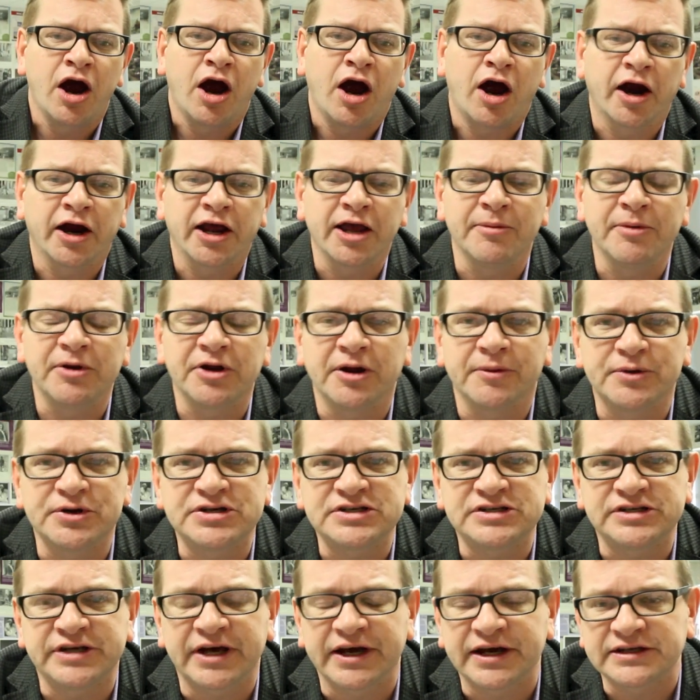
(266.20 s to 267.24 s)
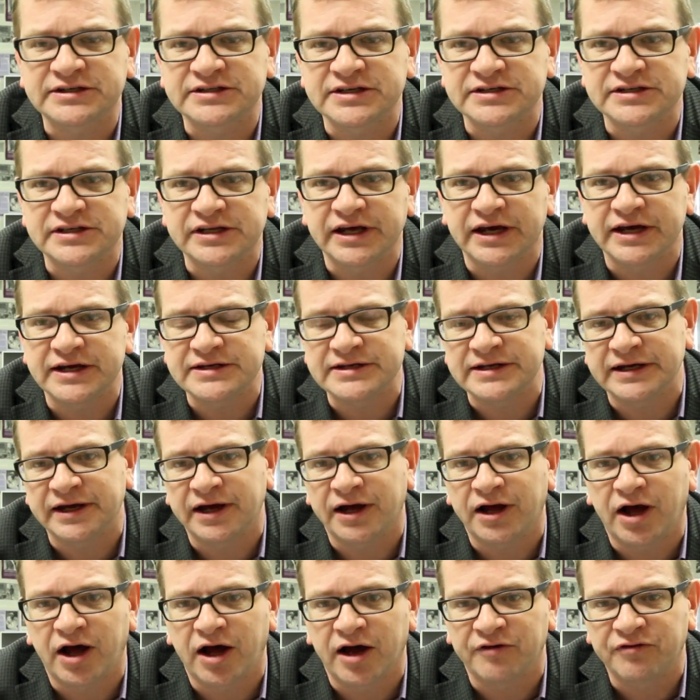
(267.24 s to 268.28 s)
Argument number six is the
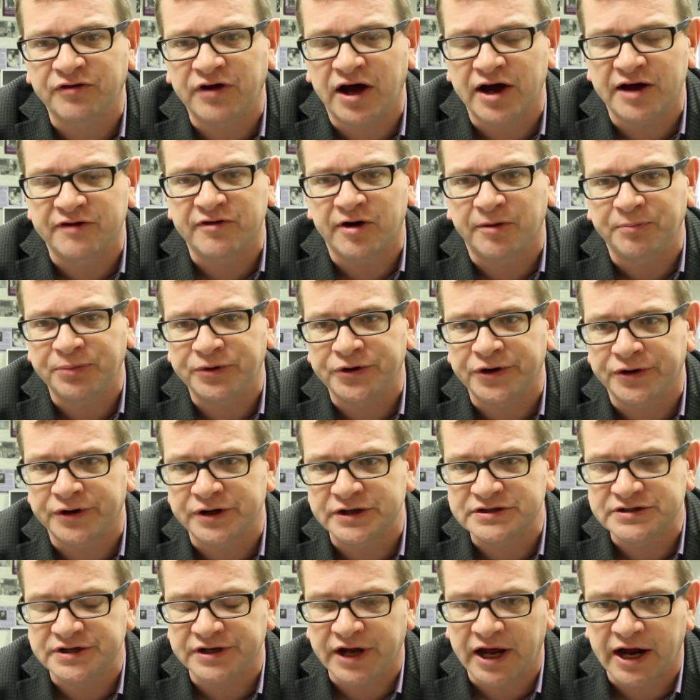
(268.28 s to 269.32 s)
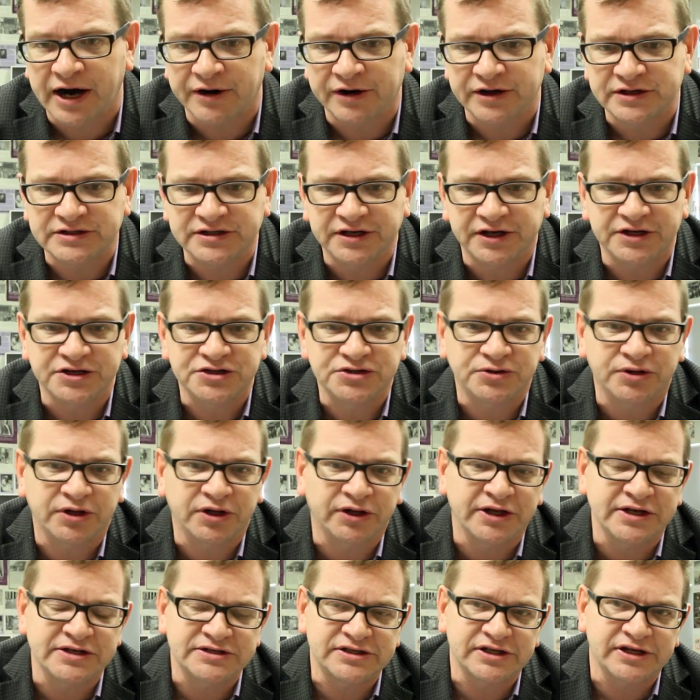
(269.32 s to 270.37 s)
idea of kind of our Puritan heritage, or
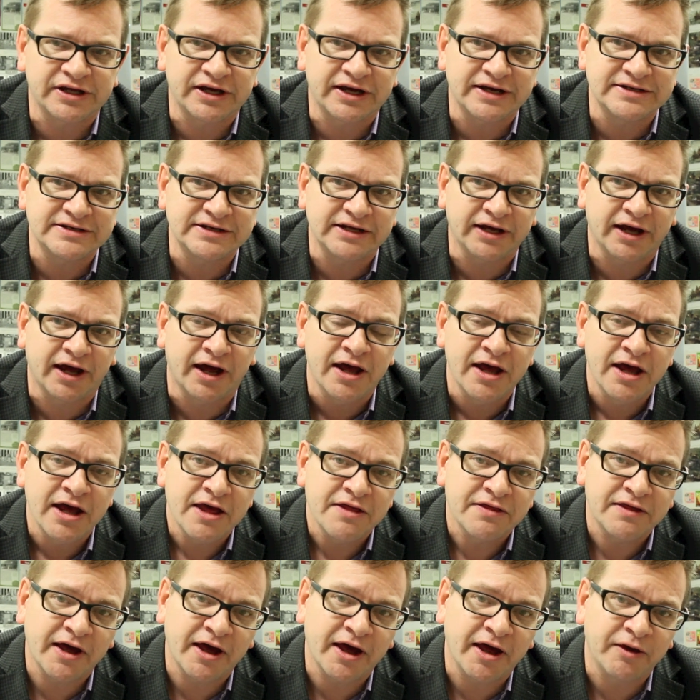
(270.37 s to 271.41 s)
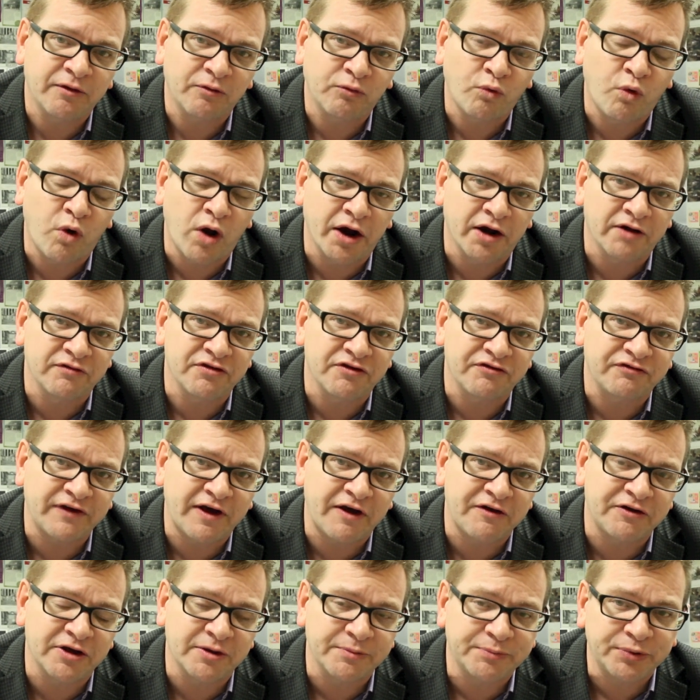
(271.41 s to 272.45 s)
at least the idea that one of the
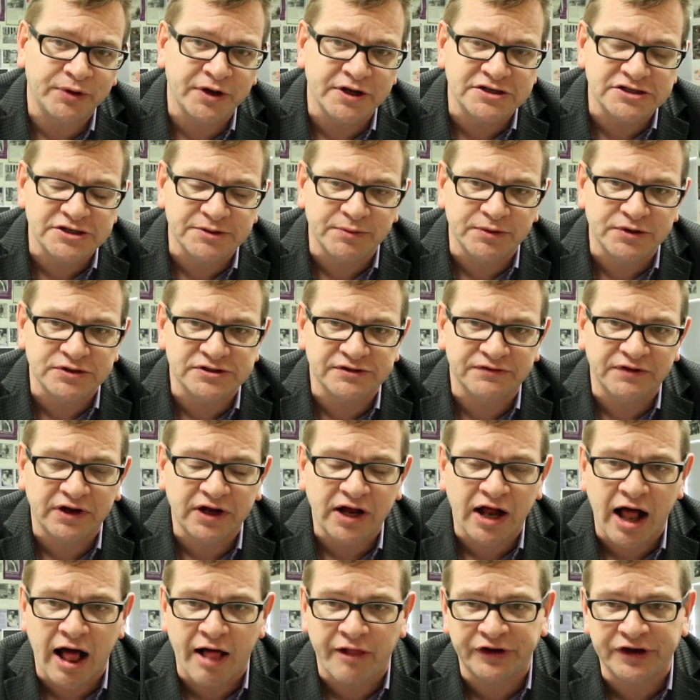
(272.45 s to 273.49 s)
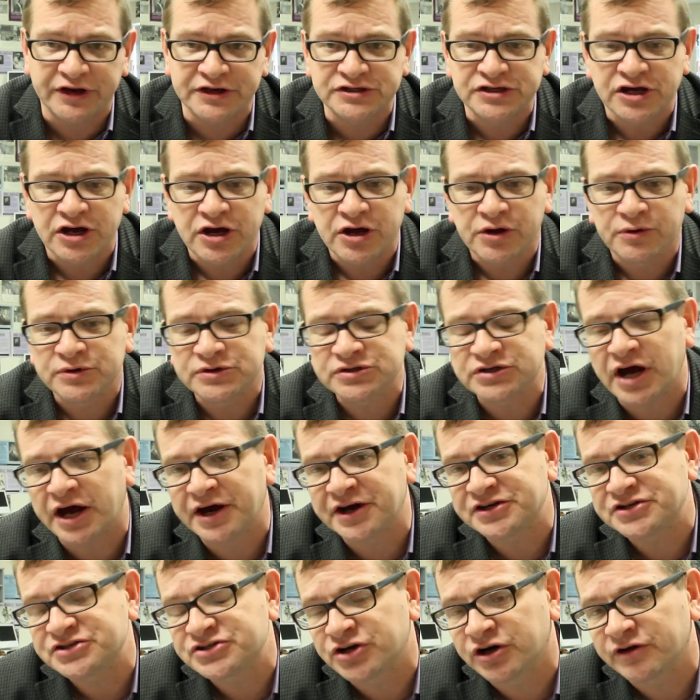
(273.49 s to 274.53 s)
founding principles of the colonies was kind
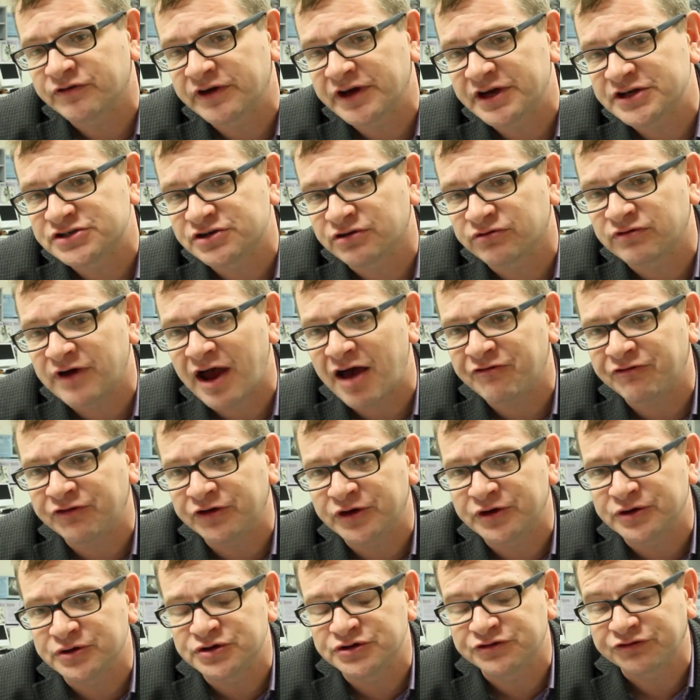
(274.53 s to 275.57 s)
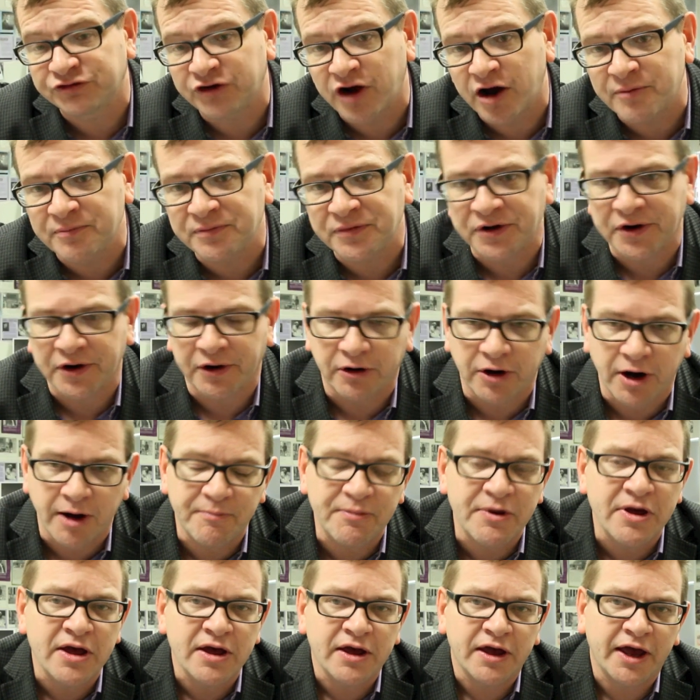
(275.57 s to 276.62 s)
of serving as a refuge from Europe,
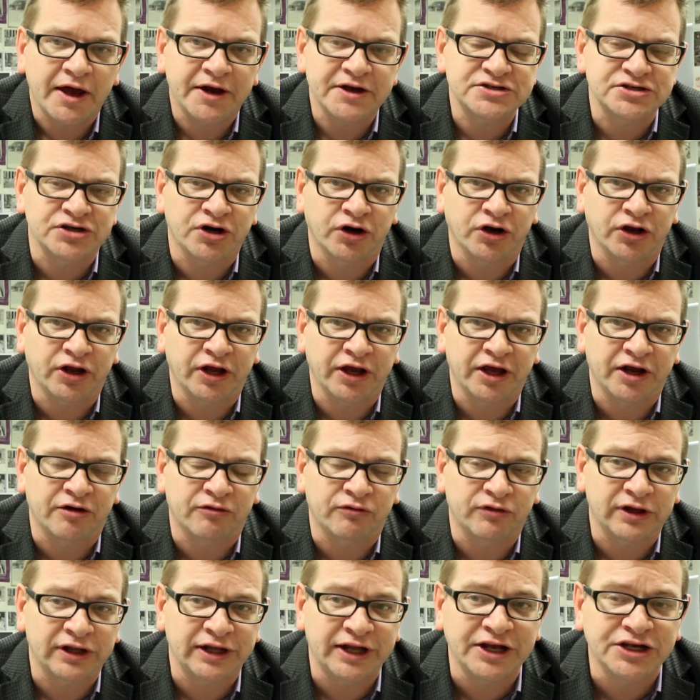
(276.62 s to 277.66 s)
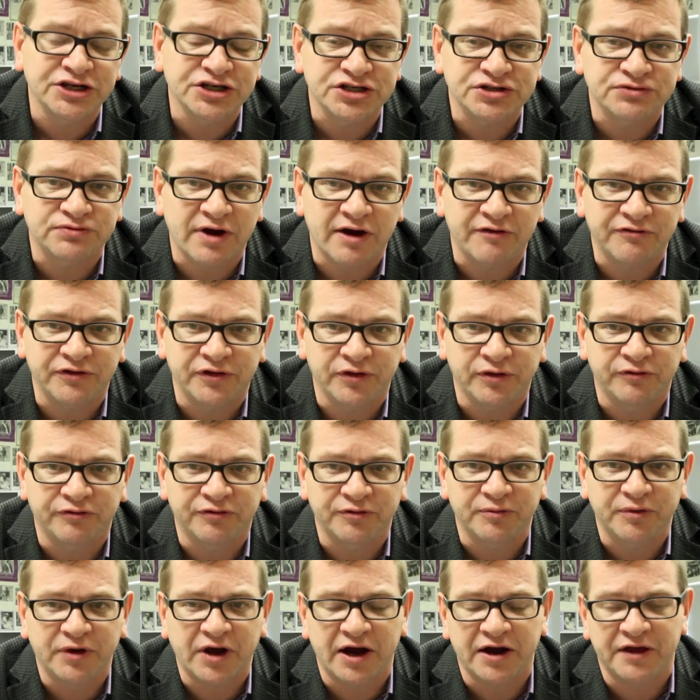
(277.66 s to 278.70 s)
and certainly in a religious refuge
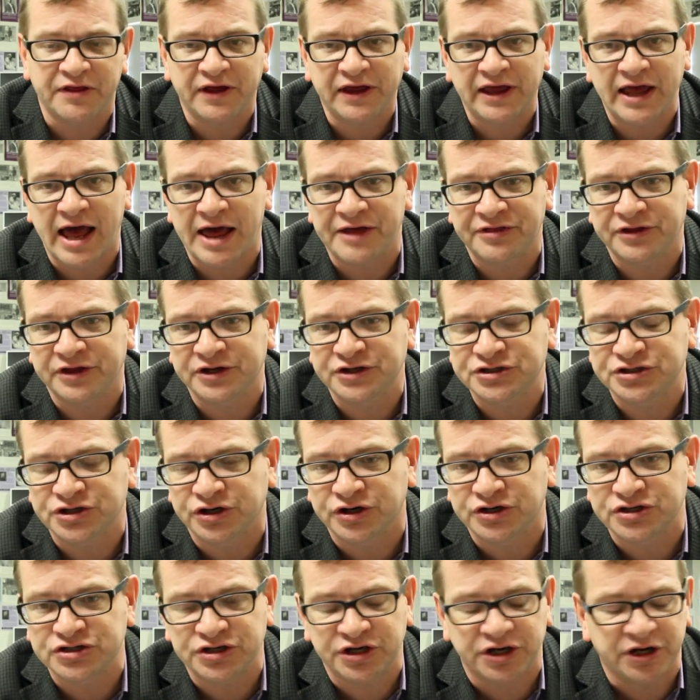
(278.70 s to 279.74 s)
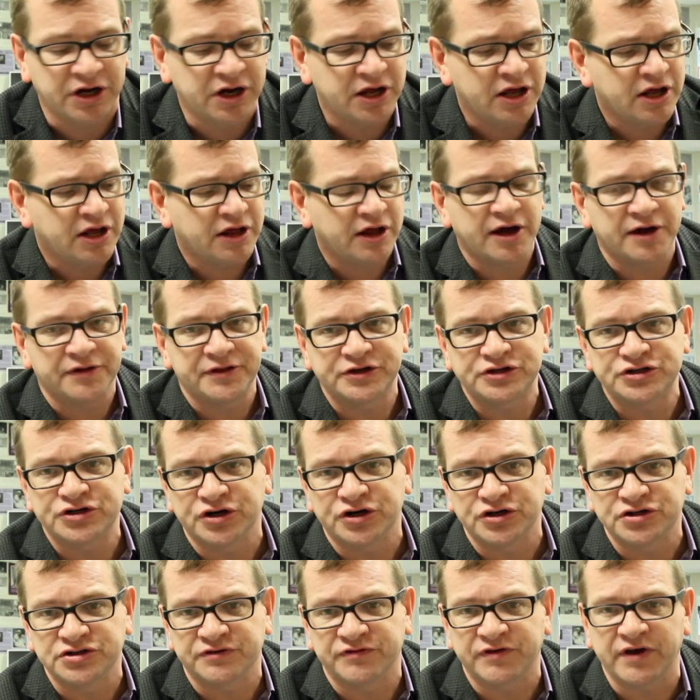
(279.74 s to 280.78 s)
from kind of the Catholic Church and uh, the
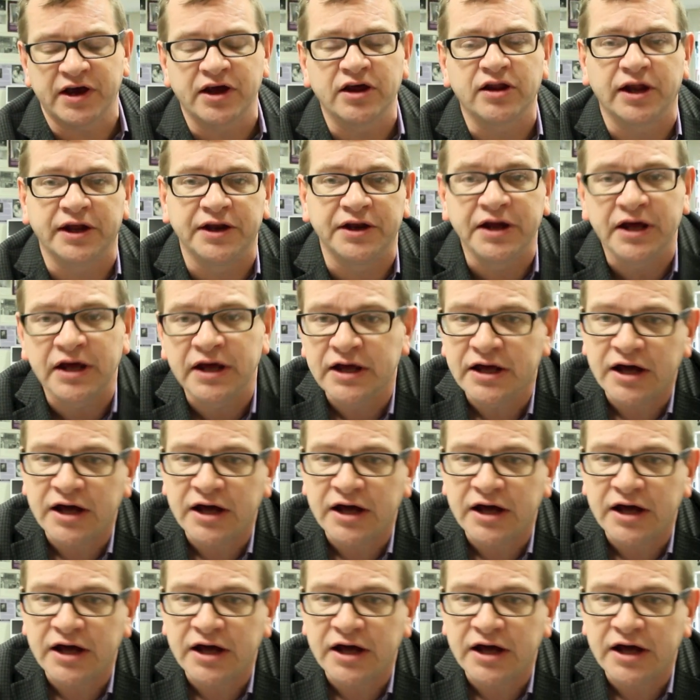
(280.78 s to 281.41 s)
Church of England.